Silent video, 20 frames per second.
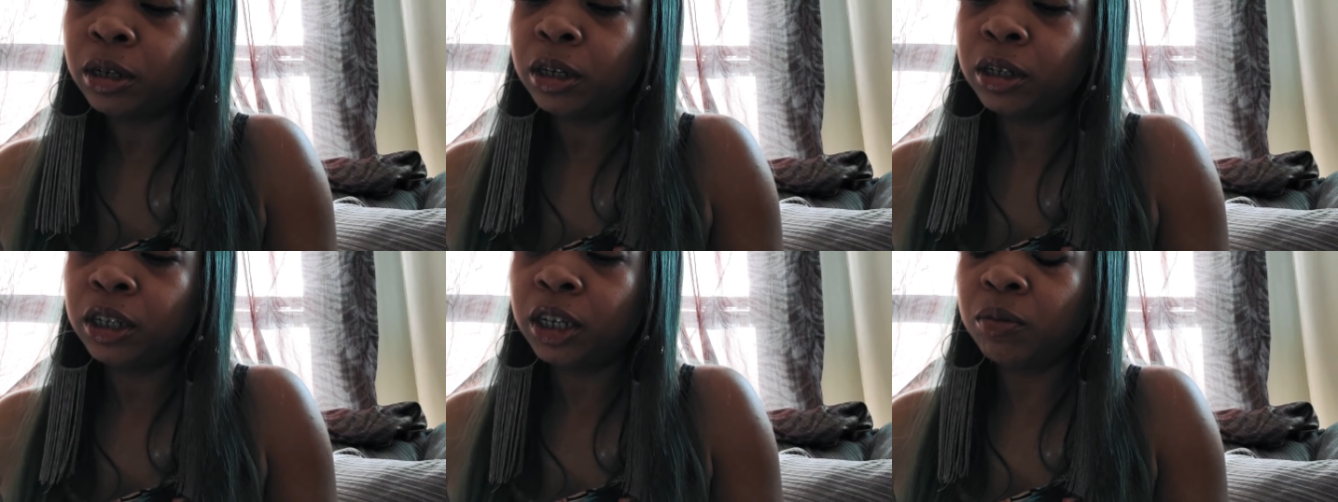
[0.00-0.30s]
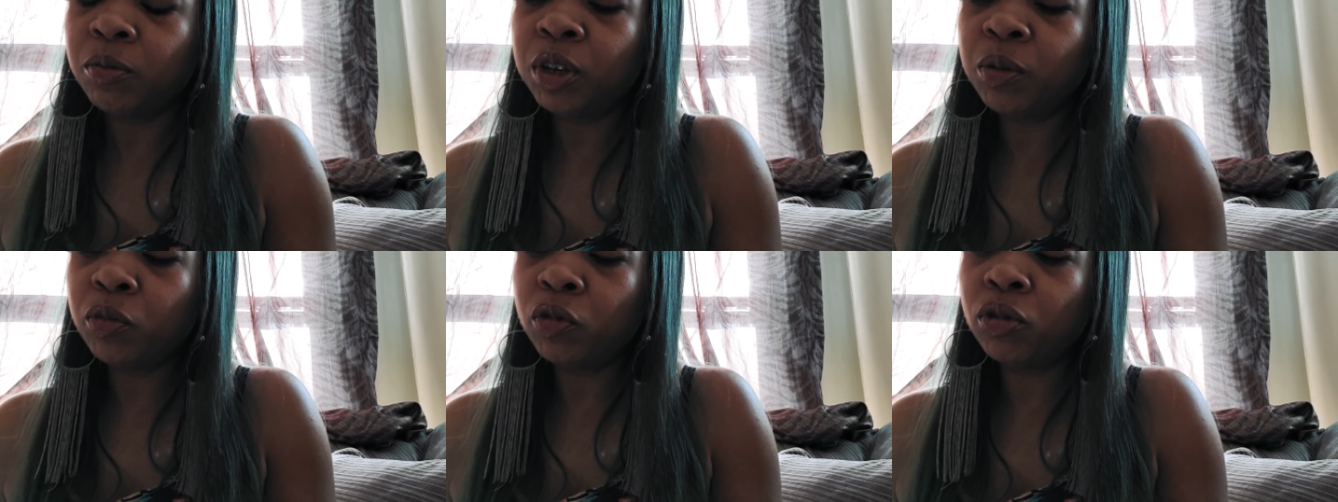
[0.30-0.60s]
Give
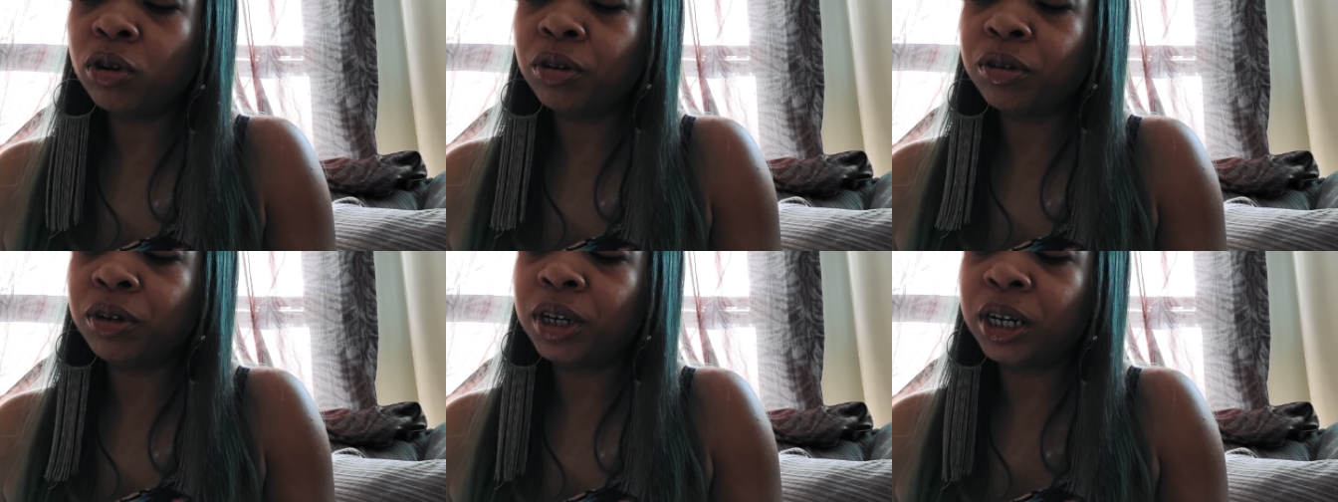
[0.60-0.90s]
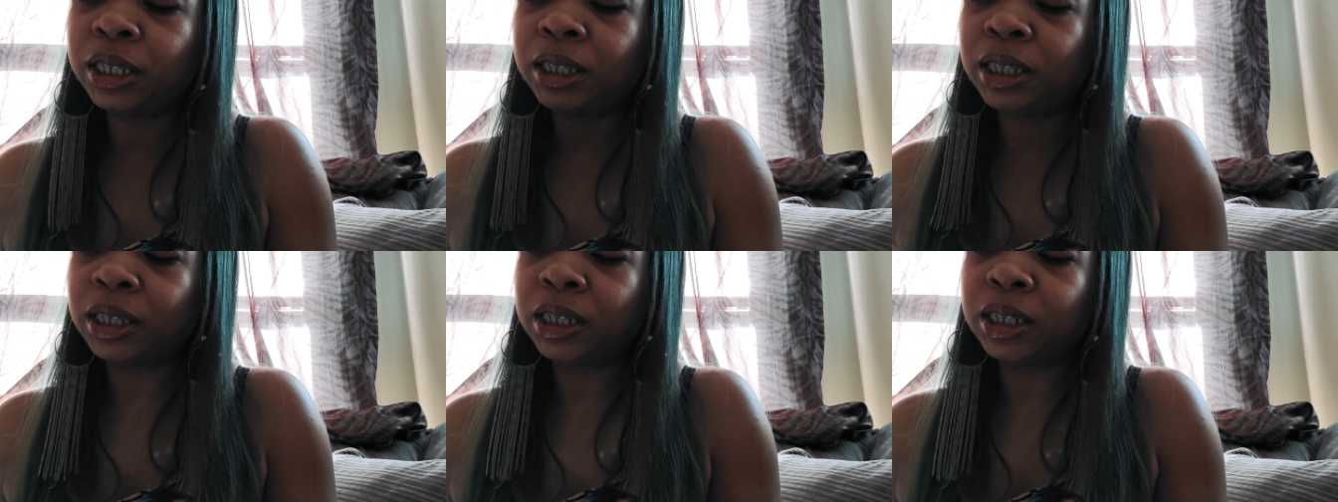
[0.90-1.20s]
me more on
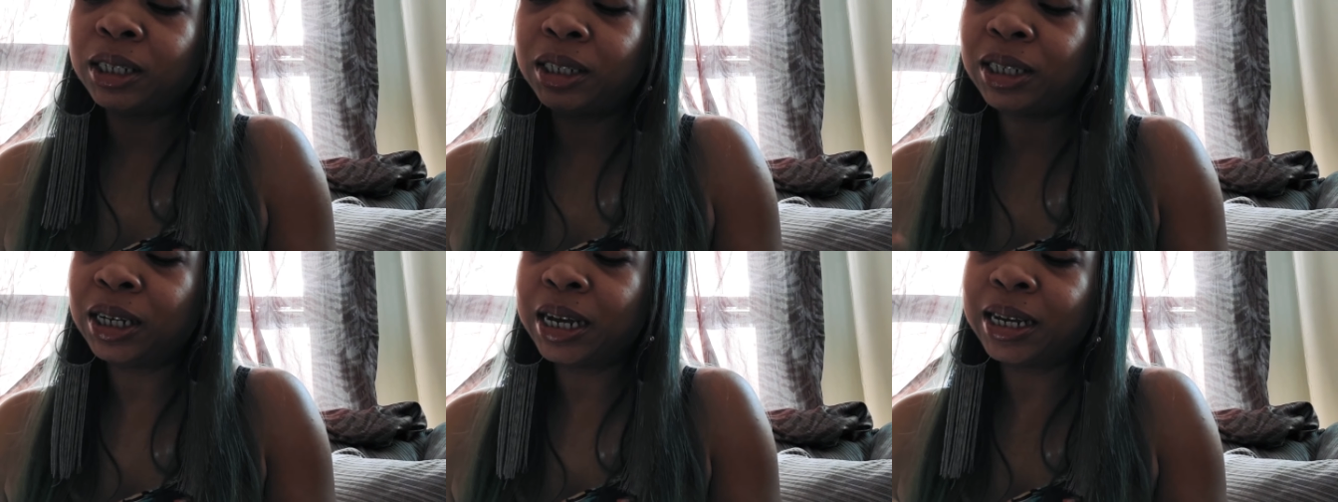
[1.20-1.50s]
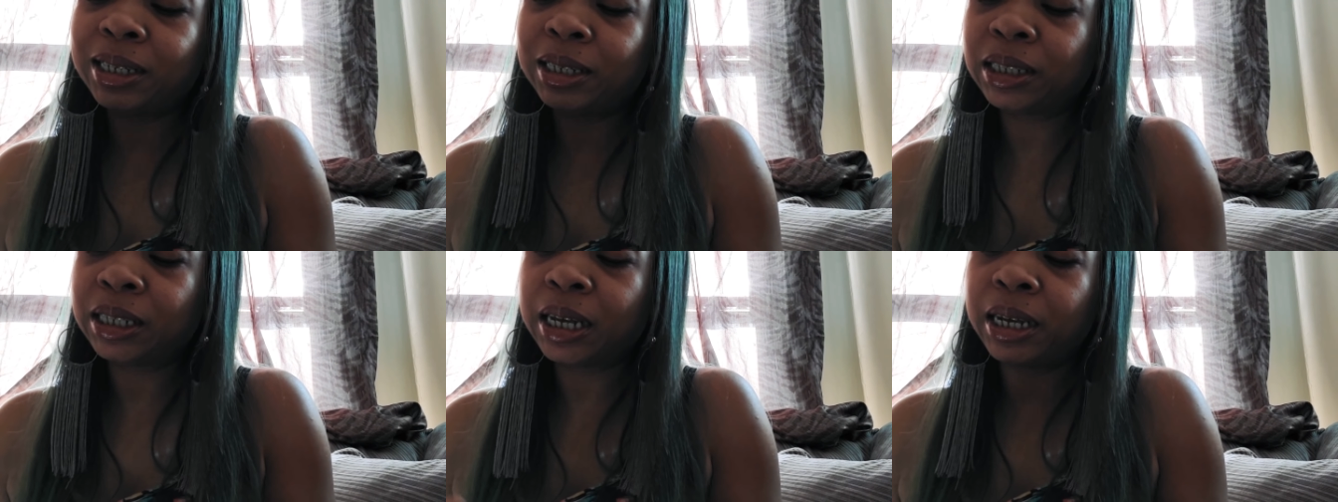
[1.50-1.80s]
nothing is yet
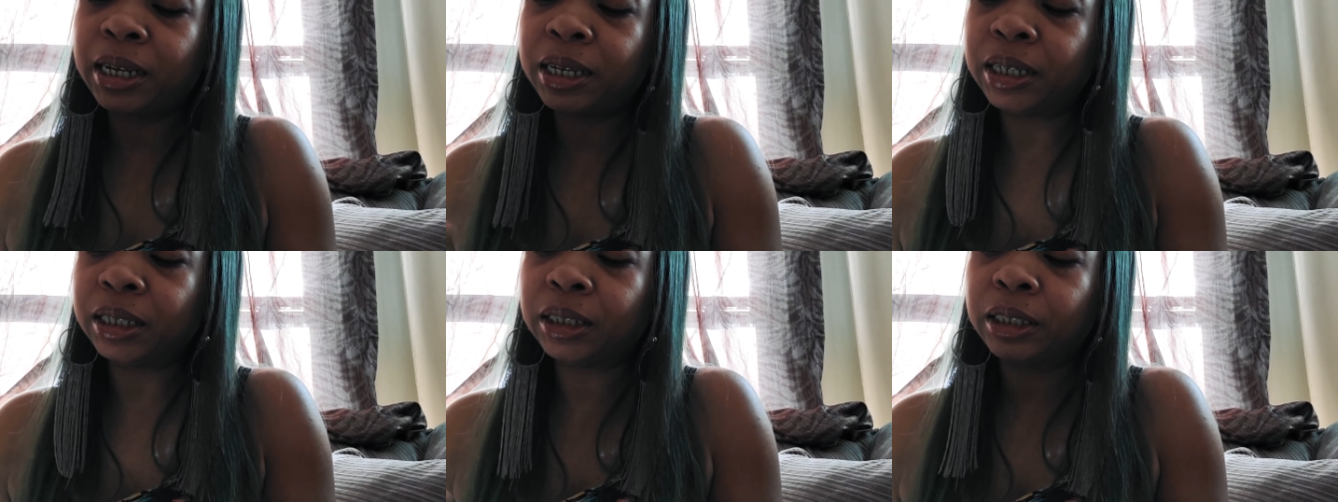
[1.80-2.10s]
set in